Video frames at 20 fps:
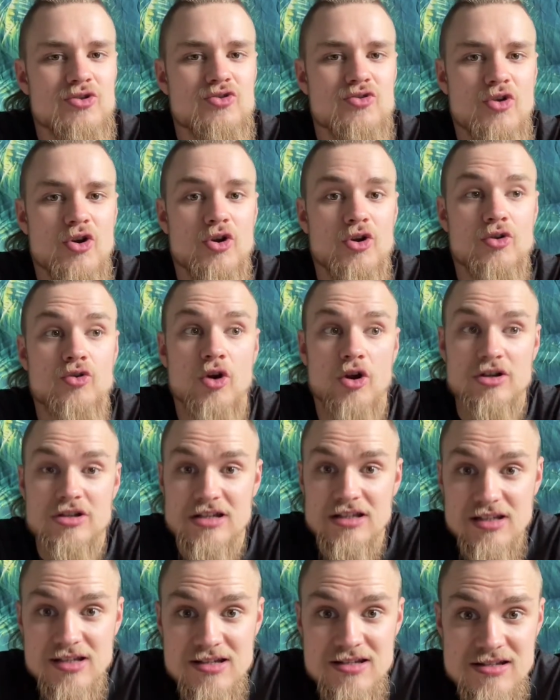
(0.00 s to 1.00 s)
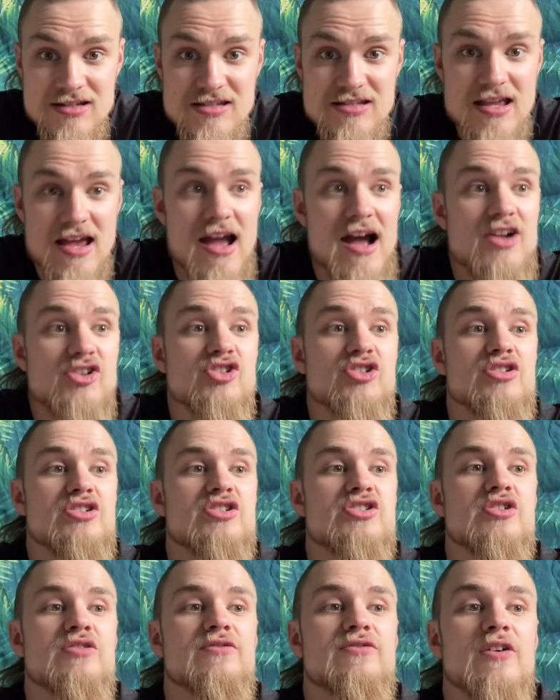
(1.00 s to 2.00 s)
crocodilians, they actually
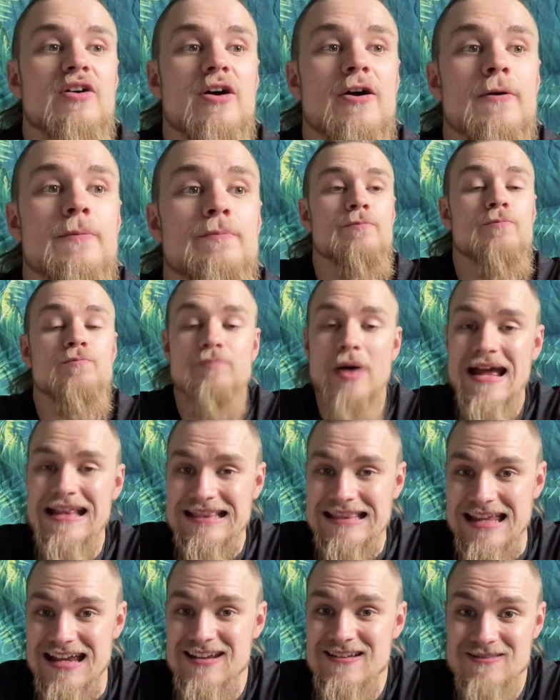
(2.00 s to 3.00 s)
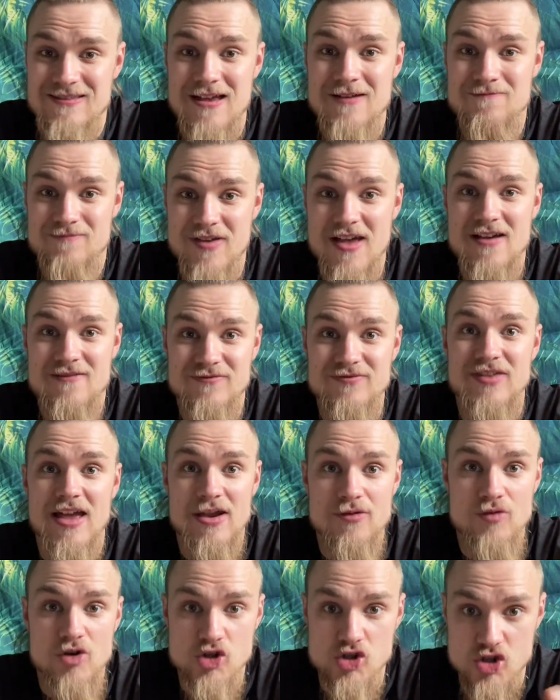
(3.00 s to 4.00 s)
suffer badly. They
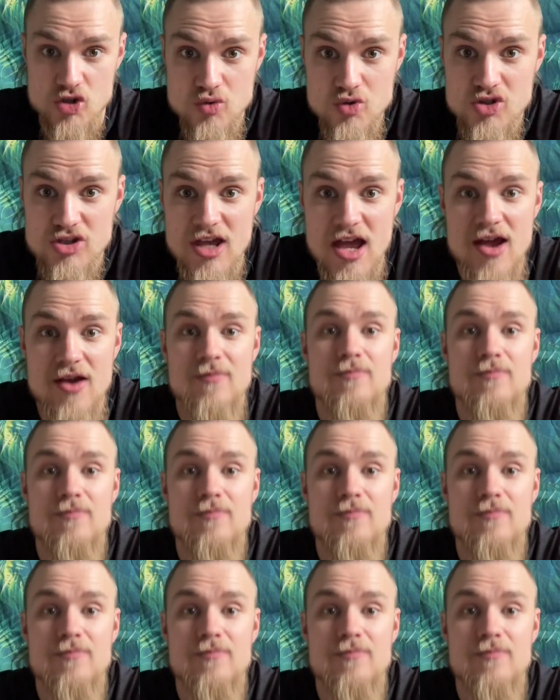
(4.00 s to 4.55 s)
reduce their